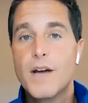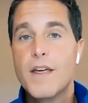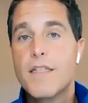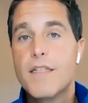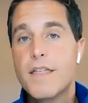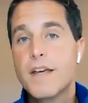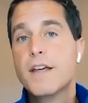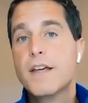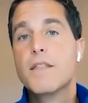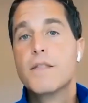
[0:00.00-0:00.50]
the way,
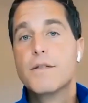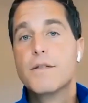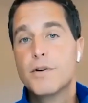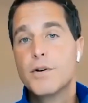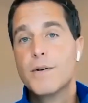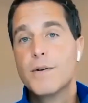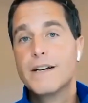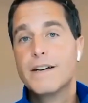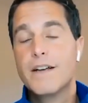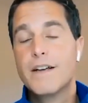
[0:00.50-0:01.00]
think it
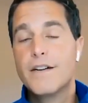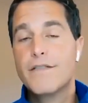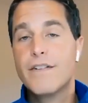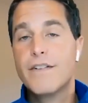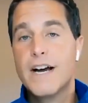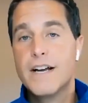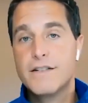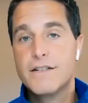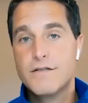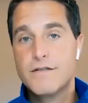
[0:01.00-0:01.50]
through and
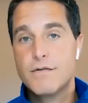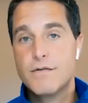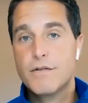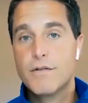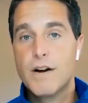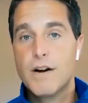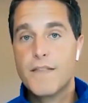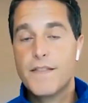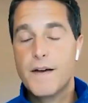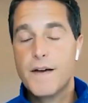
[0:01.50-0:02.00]
advise you
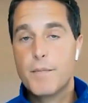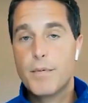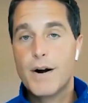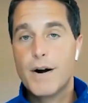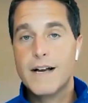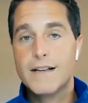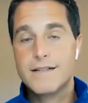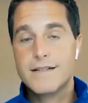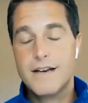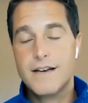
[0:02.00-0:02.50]
throughout that
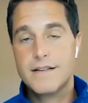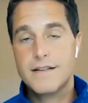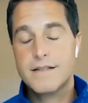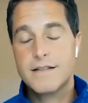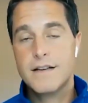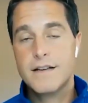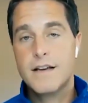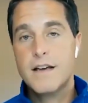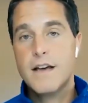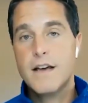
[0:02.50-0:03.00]

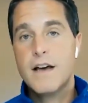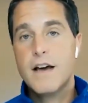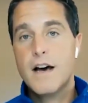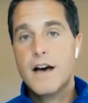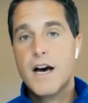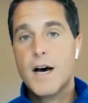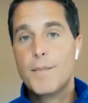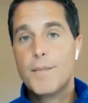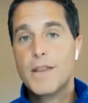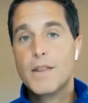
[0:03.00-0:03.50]
process.
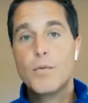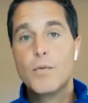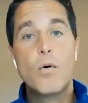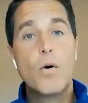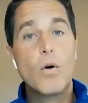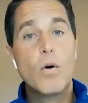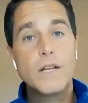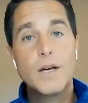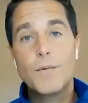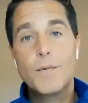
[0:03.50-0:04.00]
And the
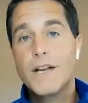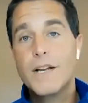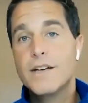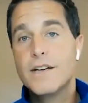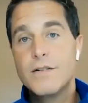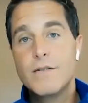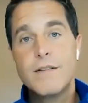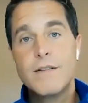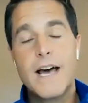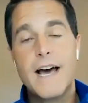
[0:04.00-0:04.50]
only way to
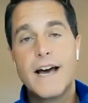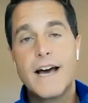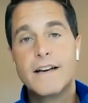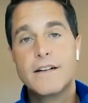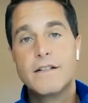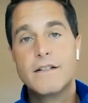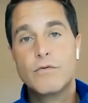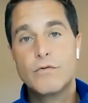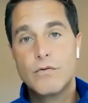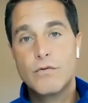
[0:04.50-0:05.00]
do that
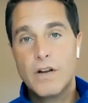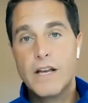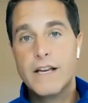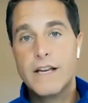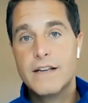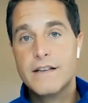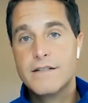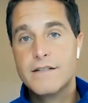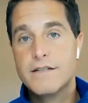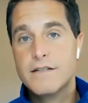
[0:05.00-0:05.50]

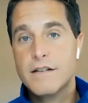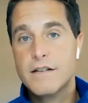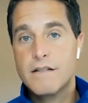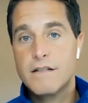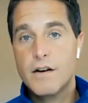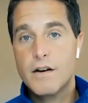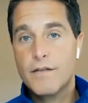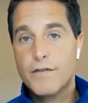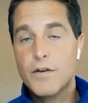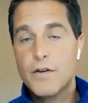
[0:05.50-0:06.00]
is,
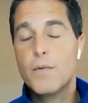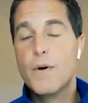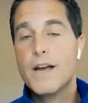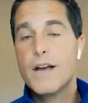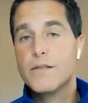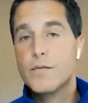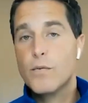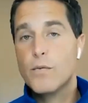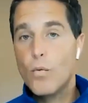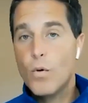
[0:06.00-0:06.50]
there are a few
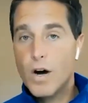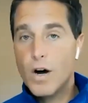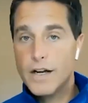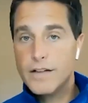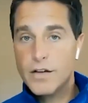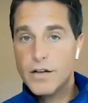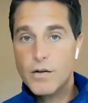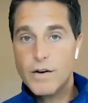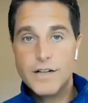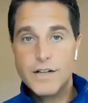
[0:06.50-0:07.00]
ways.
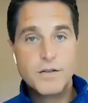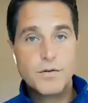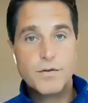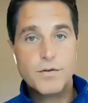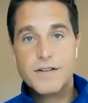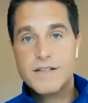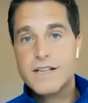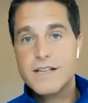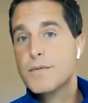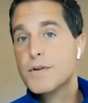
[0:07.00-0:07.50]
One, going to a
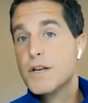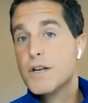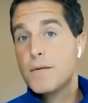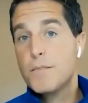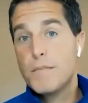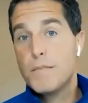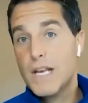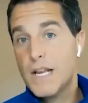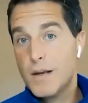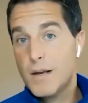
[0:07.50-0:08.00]
reception
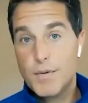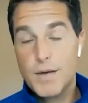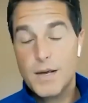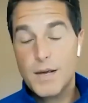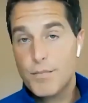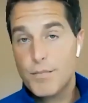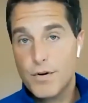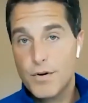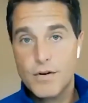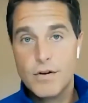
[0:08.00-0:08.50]
and meeting
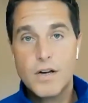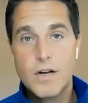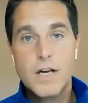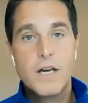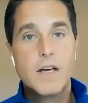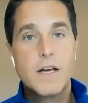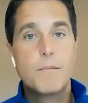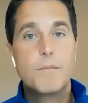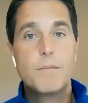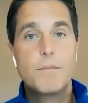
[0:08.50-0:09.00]
people,
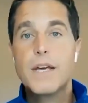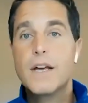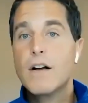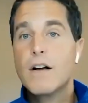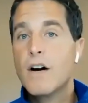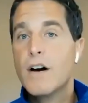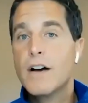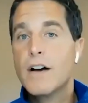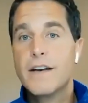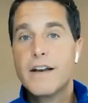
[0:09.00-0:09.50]
being
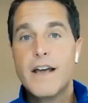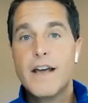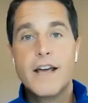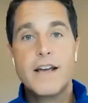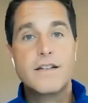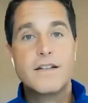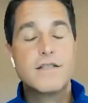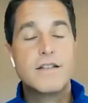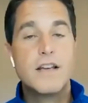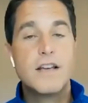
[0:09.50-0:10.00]

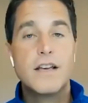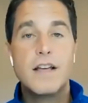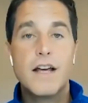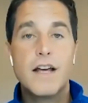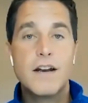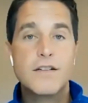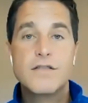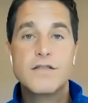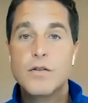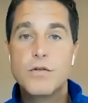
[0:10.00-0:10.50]

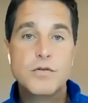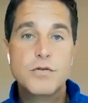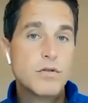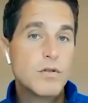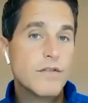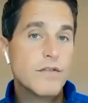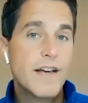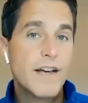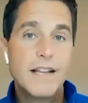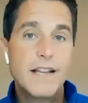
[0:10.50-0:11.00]
at a
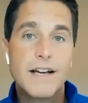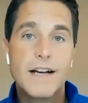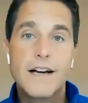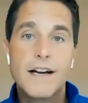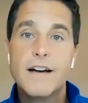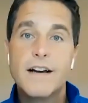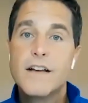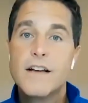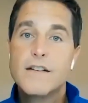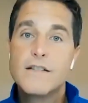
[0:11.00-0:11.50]
social event like
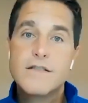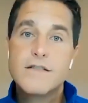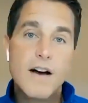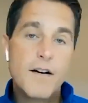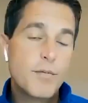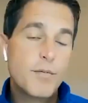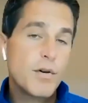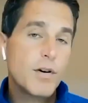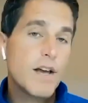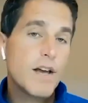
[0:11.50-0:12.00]
a
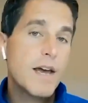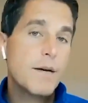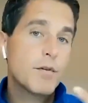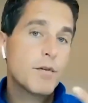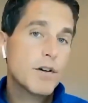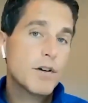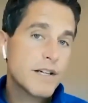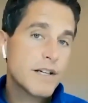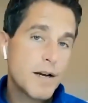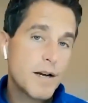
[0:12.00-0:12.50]
softball game
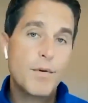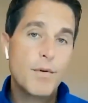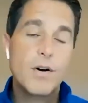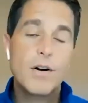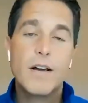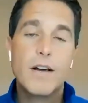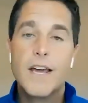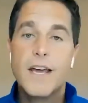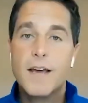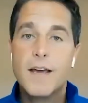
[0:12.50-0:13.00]
or a
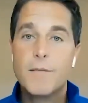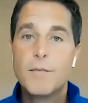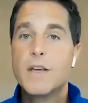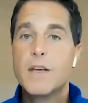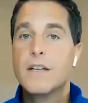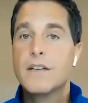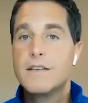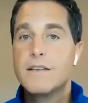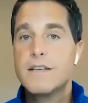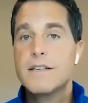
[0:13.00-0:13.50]
kickball game
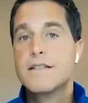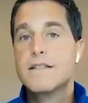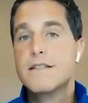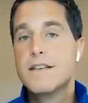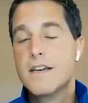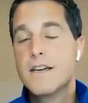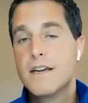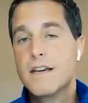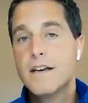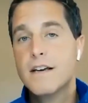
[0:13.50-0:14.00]
in
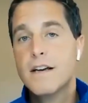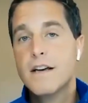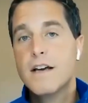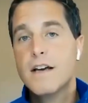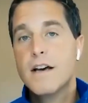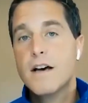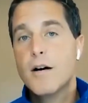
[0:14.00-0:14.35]
DC,